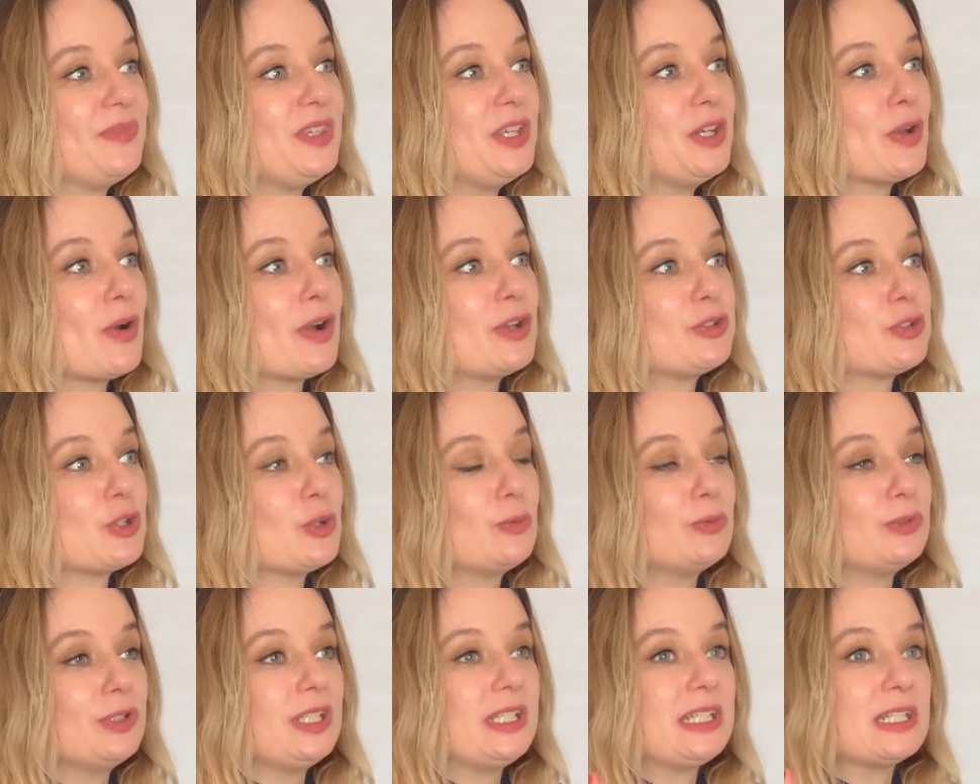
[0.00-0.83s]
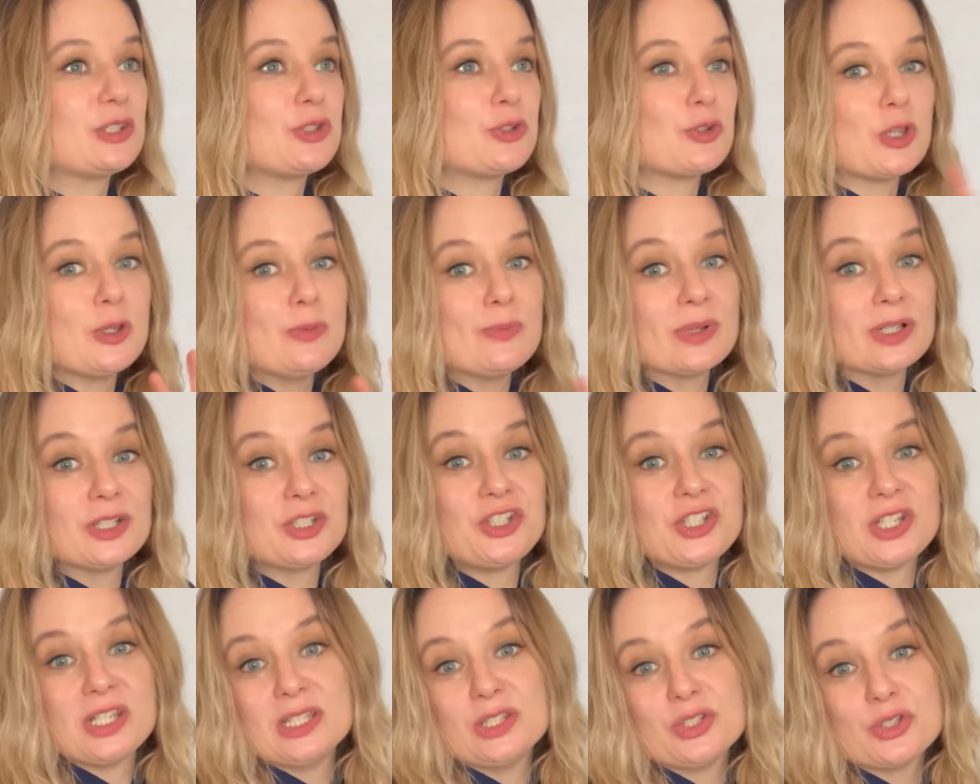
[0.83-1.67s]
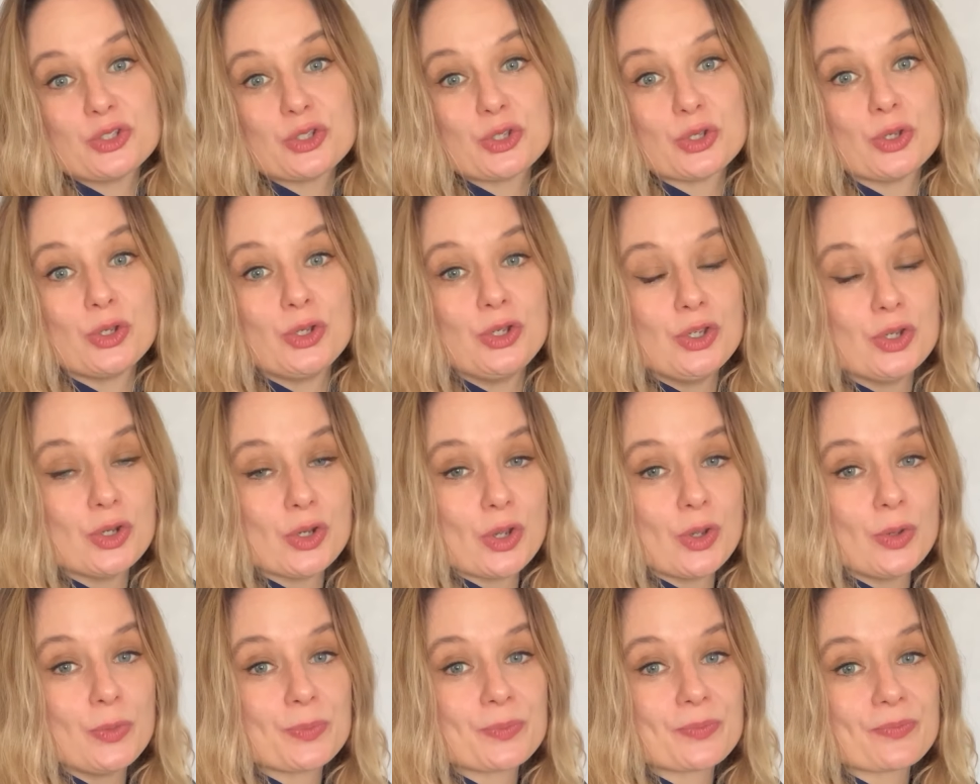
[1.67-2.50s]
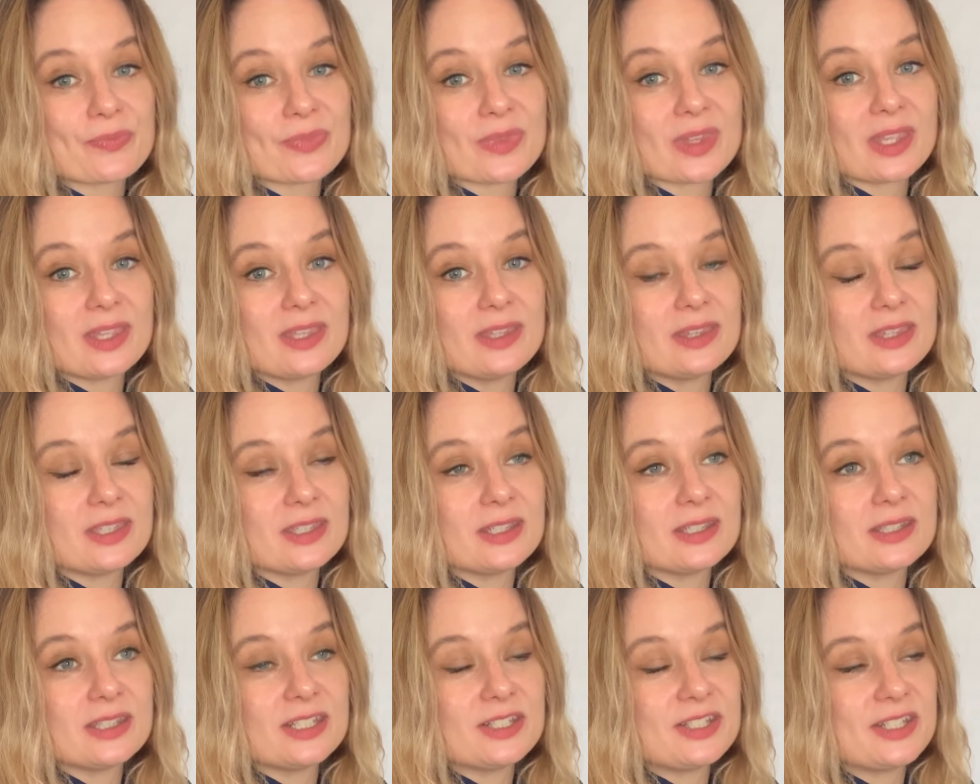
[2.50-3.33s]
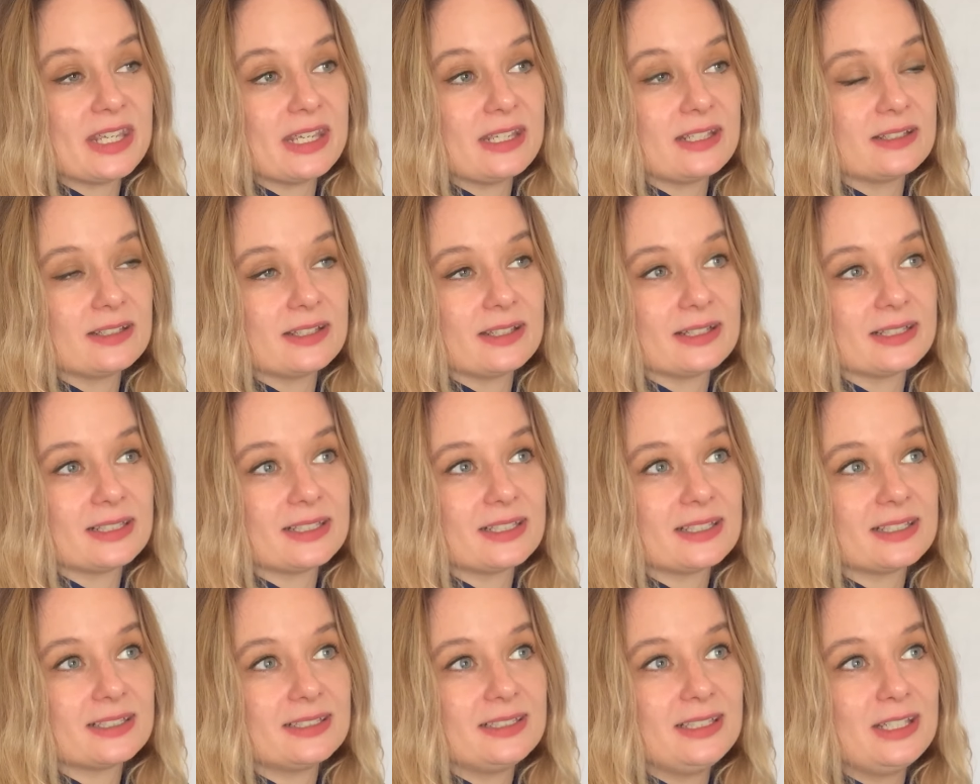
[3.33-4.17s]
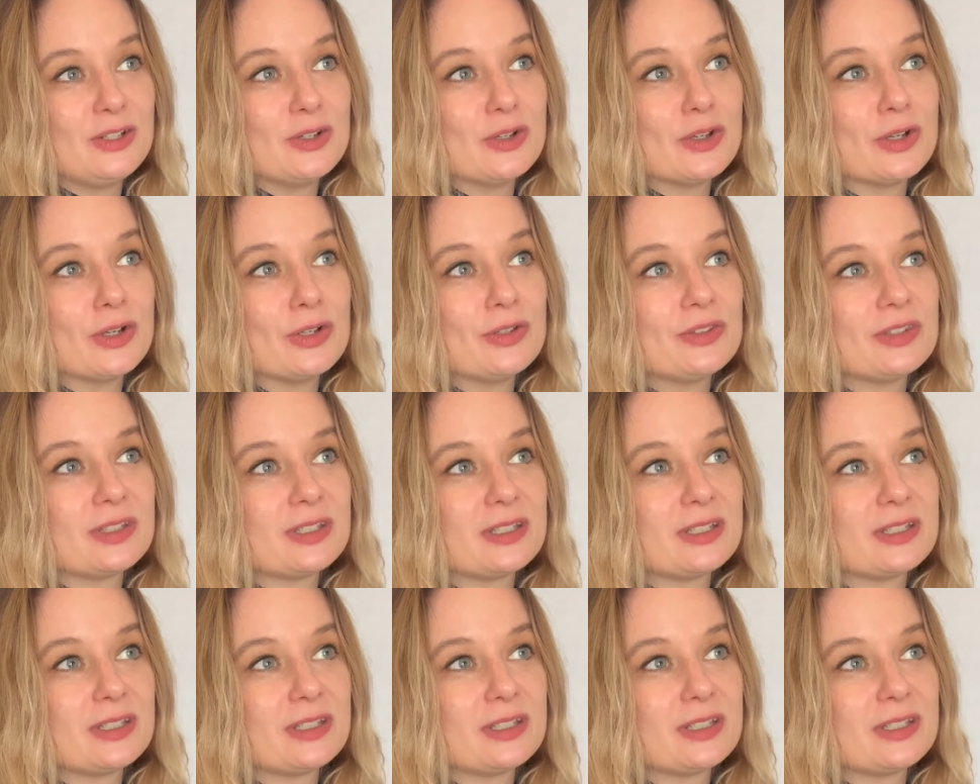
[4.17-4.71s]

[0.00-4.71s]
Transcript: you know, I don't want to get too much into, you know, the the like you know the